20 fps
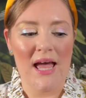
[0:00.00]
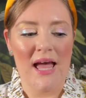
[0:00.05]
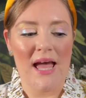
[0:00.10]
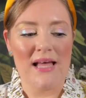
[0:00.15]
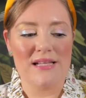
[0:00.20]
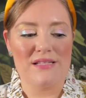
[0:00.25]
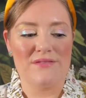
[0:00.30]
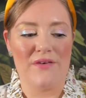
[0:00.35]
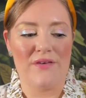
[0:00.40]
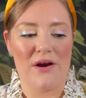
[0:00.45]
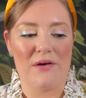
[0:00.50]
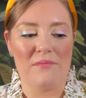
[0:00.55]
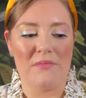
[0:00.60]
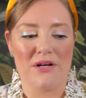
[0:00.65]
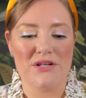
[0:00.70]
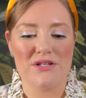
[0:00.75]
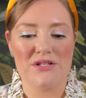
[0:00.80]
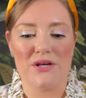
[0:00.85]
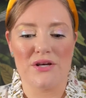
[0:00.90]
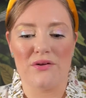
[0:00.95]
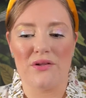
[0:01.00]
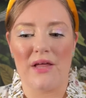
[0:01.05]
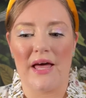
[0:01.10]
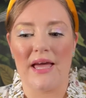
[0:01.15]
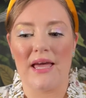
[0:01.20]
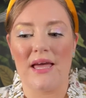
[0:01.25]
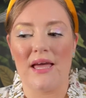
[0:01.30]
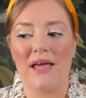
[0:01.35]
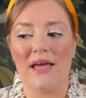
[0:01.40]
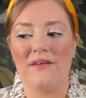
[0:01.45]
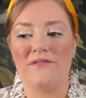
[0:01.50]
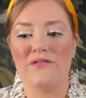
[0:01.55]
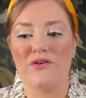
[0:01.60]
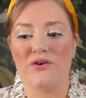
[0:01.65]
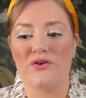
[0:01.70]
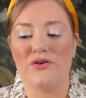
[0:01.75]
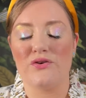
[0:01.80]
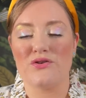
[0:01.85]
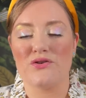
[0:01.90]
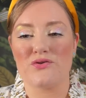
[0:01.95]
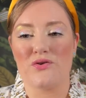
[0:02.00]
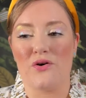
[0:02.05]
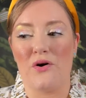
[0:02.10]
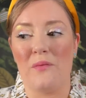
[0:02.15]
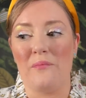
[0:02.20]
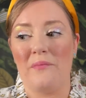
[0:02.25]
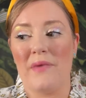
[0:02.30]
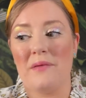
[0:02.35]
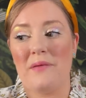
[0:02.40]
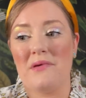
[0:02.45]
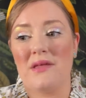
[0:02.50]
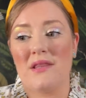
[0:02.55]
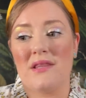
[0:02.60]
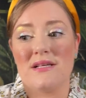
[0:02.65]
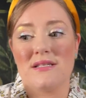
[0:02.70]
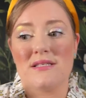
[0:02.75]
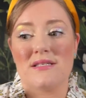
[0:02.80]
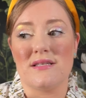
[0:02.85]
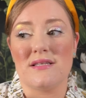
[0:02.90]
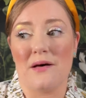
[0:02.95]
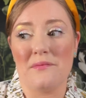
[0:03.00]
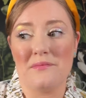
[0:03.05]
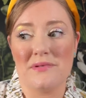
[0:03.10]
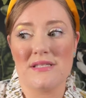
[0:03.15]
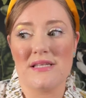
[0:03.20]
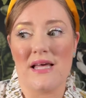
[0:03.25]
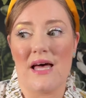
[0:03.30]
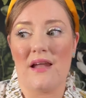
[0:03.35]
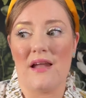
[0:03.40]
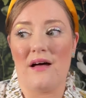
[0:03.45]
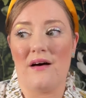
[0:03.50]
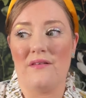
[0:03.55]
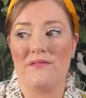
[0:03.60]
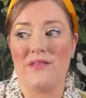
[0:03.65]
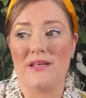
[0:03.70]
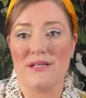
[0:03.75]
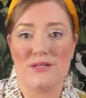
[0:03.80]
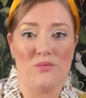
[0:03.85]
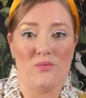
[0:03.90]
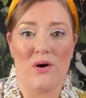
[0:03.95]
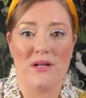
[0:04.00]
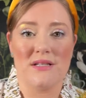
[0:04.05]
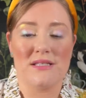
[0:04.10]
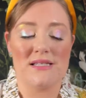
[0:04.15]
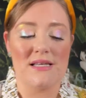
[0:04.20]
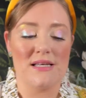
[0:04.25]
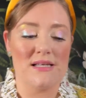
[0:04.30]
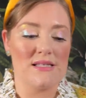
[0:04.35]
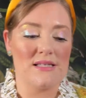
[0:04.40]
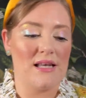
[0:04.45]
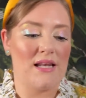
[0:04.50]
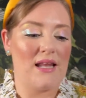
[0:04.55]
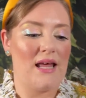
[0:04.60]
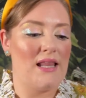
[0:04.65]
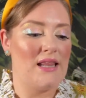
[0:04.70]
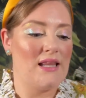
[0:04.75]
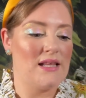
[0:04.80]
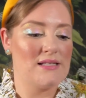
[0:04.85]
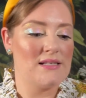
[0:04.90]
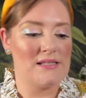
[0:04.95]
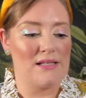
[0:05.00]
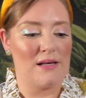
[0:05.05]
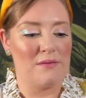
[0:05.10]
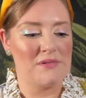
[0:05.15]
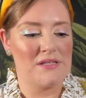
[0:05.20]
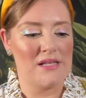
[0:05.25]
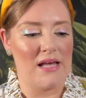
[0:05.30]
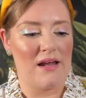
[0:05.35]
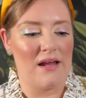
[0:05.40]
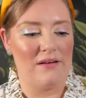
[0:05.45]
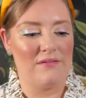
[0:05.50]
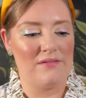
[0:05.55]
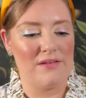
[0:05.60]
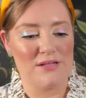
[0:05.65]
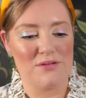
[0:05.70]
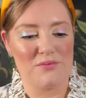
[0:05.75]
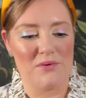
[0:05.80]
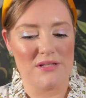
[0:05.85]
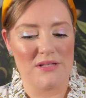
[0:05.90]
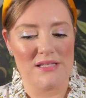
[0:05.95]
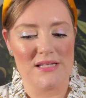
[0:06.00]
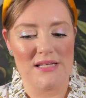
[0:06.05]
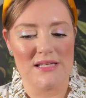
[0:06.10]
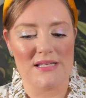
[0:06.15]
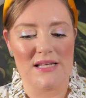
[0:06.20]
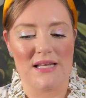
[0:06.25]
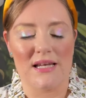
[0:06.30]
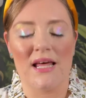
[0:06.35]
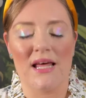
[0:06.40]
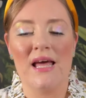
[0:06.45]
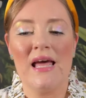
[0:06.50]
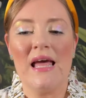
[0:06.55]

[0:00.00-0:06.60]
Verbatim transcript: It's very much so like if you're neutral, maybe this subset of this one season and this subset of this one season,